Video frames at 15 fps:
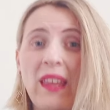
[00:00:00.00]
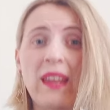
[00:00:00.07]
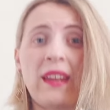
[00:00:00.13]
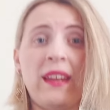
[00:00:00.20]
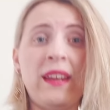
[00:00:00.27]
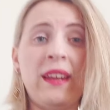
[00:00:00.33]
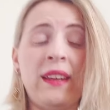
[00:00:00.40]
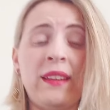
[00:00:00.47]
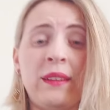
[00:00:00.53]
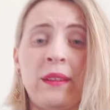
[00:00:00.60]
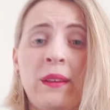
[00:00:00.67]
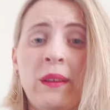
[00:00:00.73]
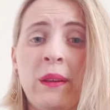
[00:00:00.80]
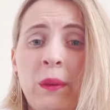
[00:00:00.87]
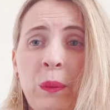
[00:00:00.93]
and
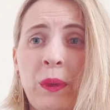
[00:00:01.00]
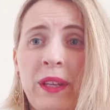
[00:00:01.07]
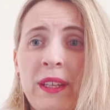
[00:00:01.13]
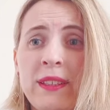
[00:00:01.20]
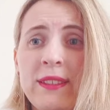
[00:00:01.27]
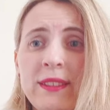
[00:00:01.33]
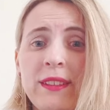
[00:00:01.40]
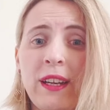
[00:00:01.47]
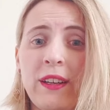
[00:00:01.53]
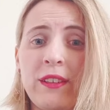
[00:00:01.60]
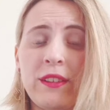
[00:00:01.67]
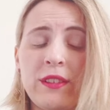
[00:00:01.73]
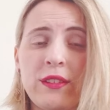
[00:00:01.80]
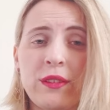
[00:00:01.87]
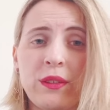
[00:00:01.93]
we can
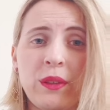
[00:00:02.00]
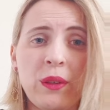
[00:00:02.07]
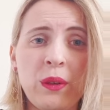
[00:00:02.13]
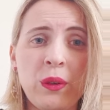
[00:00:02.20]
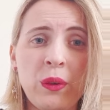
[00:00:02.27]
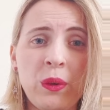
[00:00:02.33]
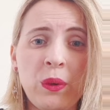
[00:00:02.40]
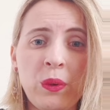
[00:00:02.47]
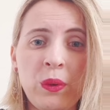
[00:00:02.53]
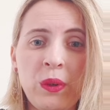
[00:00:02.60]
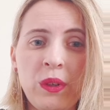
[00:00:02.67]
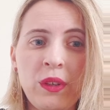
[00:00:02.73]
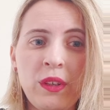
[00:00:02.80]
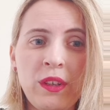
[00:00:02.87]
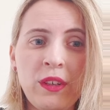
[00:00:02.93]
start. So
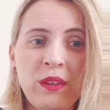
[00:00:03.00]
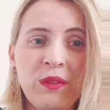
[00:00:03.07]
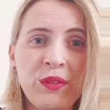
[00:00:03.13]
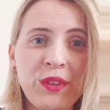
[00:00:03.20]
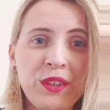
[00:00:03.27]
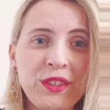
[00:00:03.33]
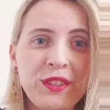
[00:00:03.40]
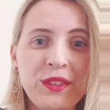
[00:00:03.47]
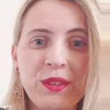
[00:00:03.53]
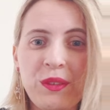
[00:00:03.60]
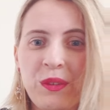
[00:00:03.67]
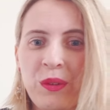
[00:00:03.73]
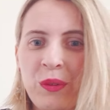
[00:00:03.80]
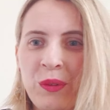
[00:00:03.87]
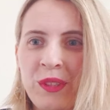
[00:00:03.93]
first,
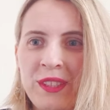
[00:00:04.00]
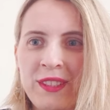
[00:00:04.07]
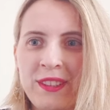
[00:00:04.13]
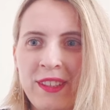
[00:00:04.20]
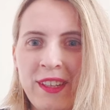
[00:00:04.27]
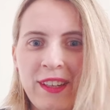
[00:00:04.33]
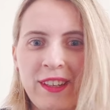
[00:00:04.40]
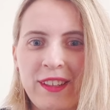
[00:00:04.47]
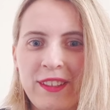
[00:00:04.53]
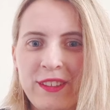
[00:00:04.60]
who is there?